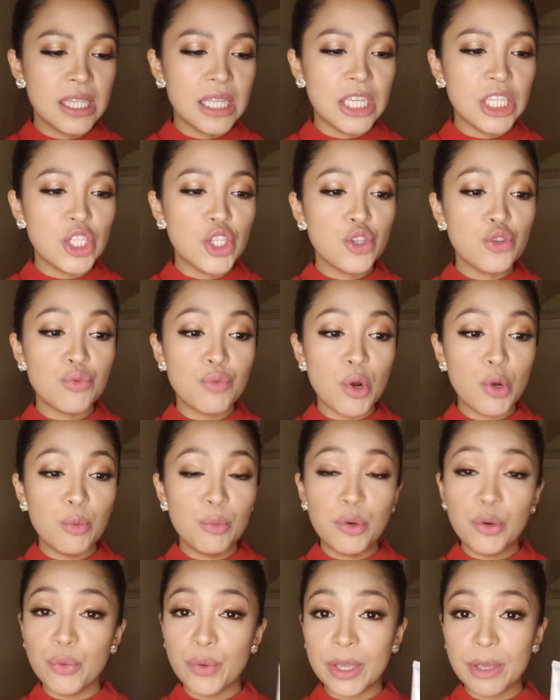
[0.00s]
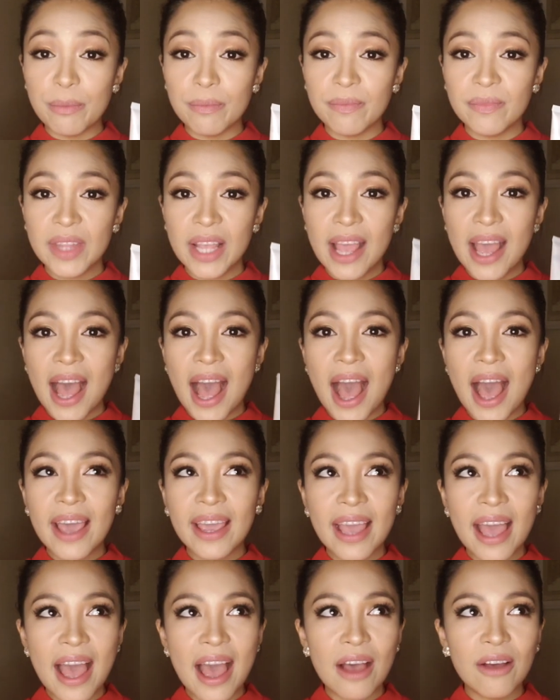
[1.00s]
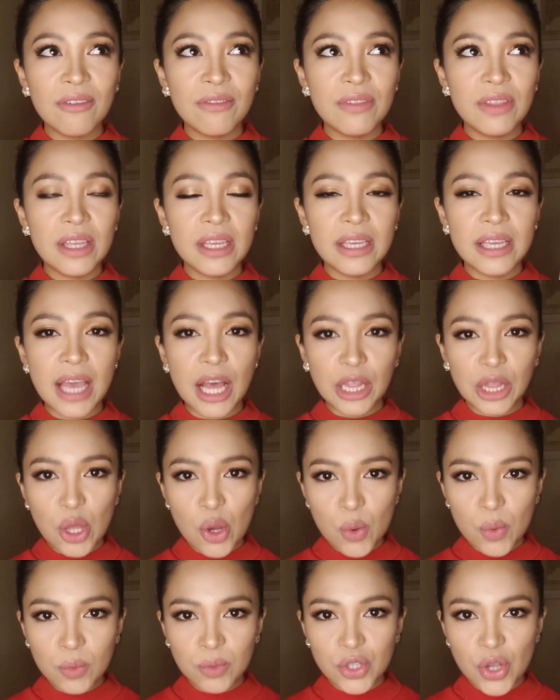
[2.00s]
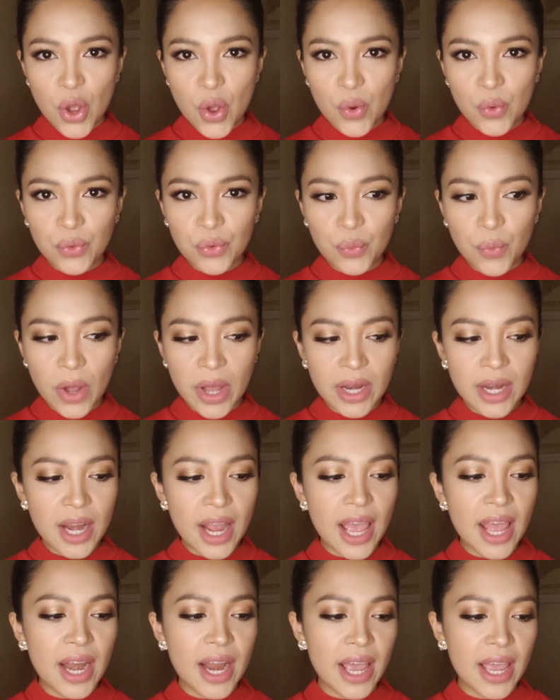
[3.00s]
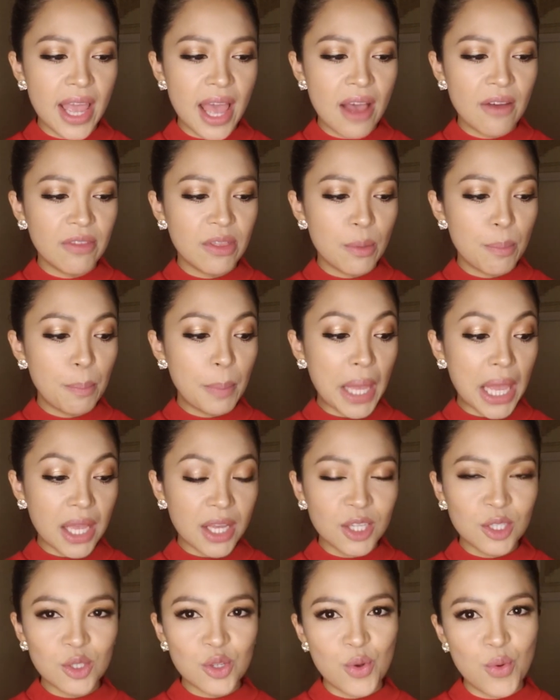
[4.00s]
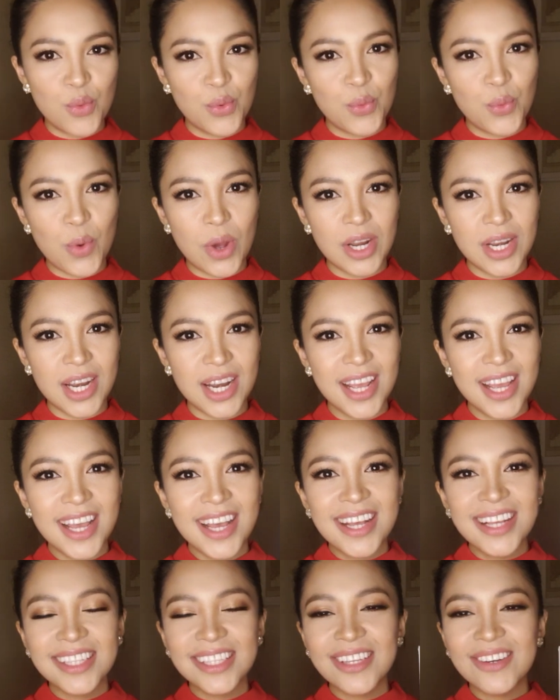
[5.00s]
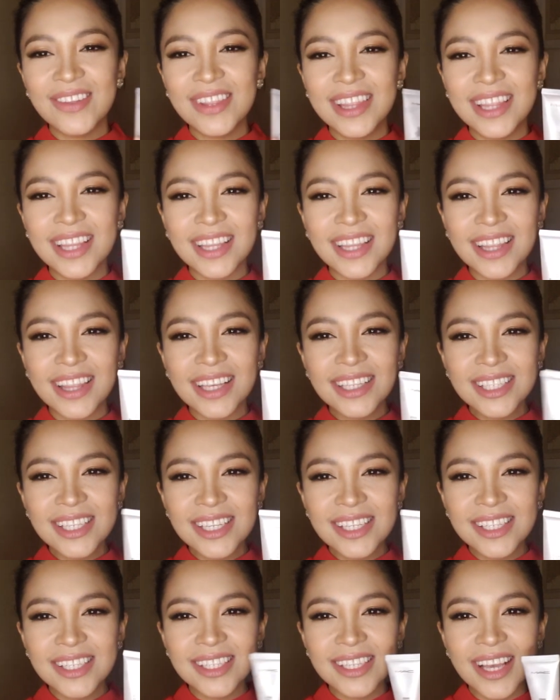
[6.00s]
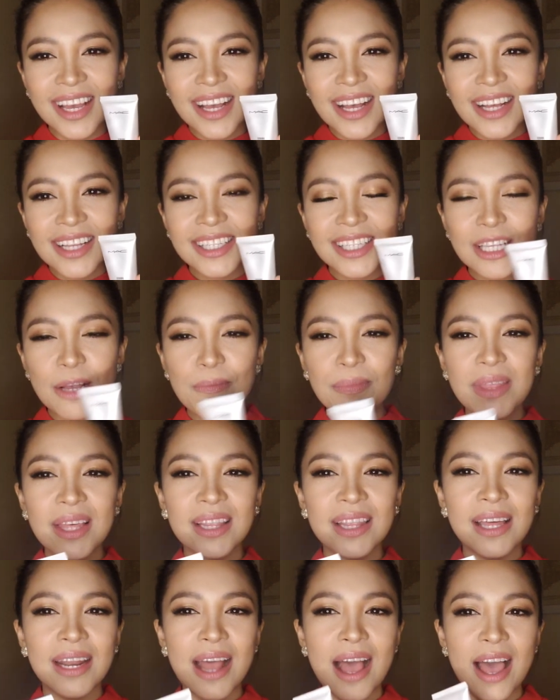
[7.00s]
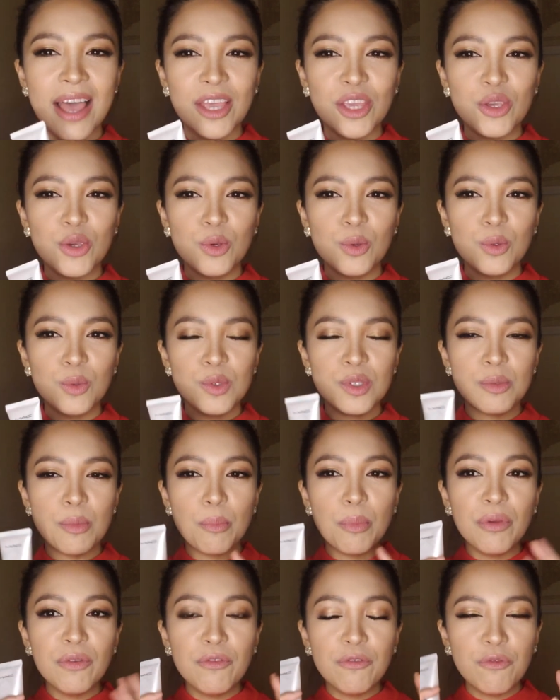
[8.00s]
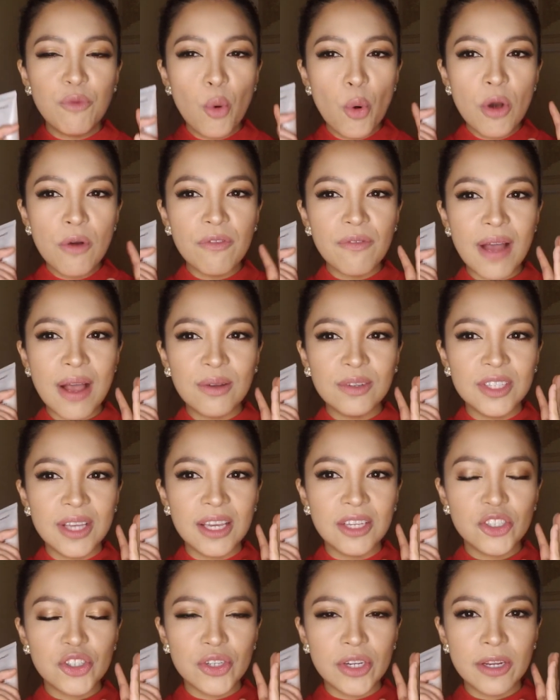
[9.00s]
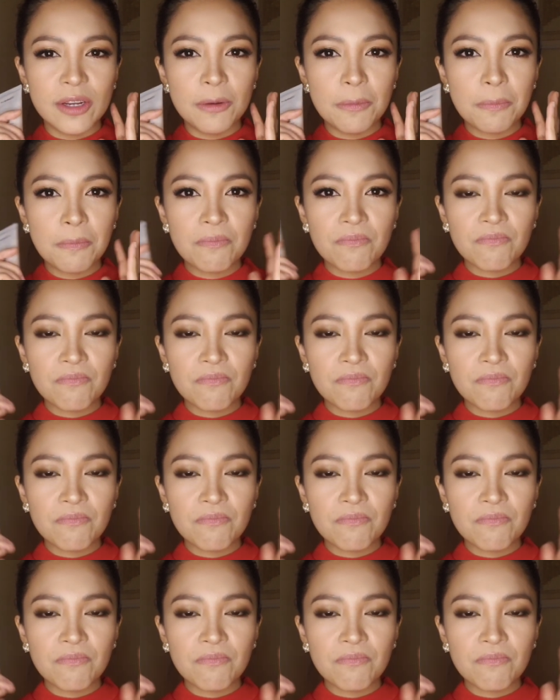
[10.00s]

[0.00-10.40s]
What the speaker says: the strobe cream. I have the yellow toned one, and I have the pink toned one. So this is something that I use before foundation.